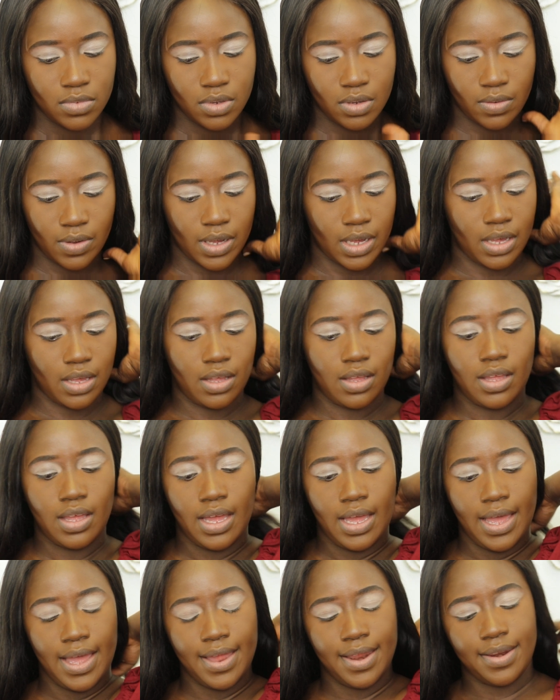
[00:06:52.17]
Okay,
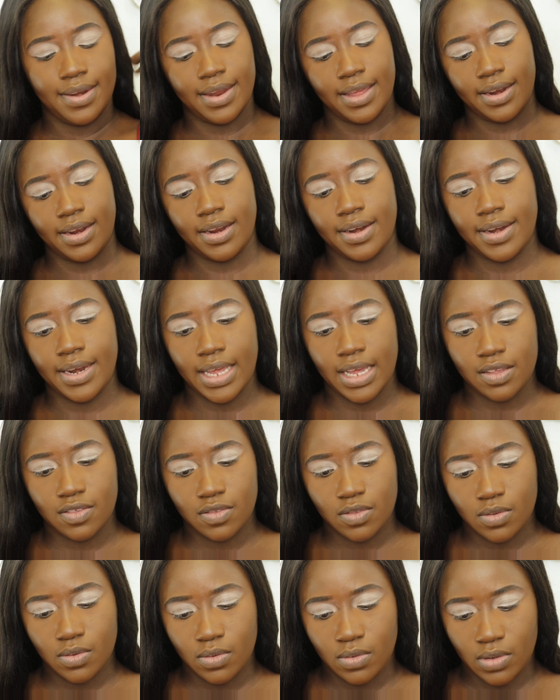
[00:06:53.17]
and then the
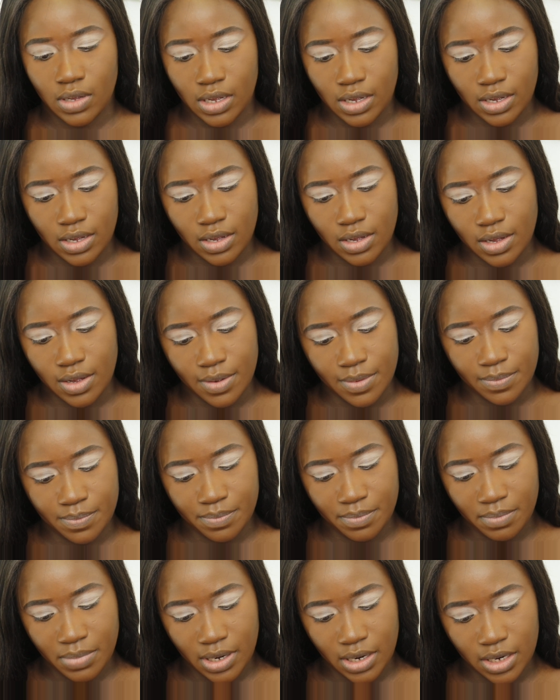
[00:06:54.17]
next
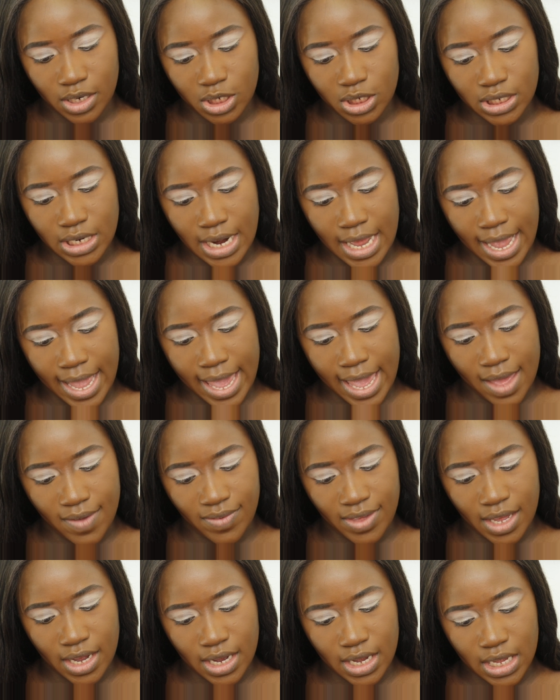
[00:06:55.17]
blush that I have
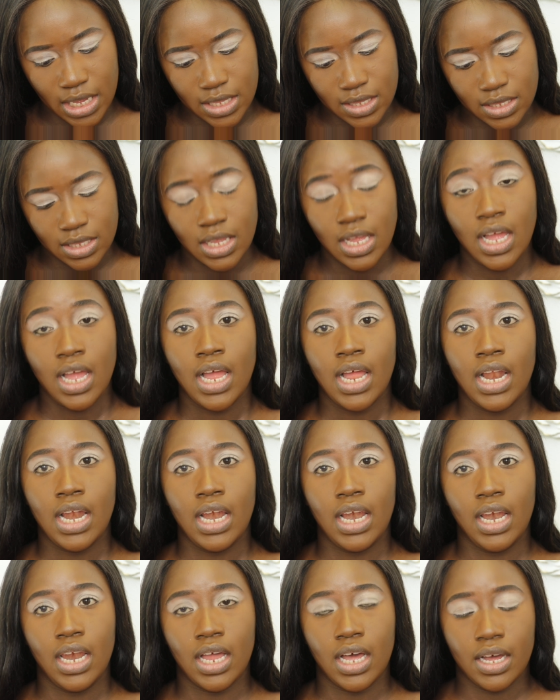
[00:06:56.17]
here is
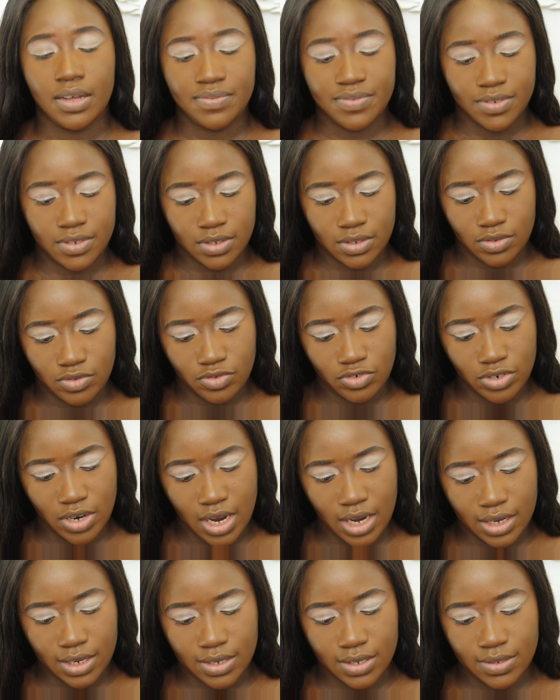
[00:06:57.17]
Love
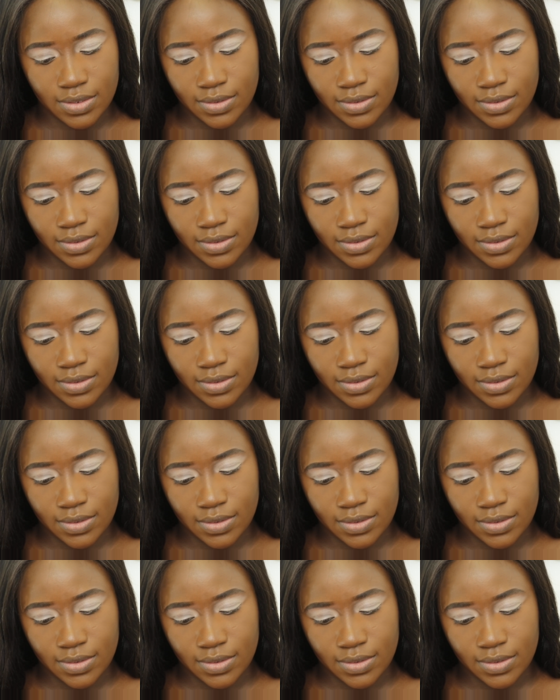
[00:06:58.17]
Struck.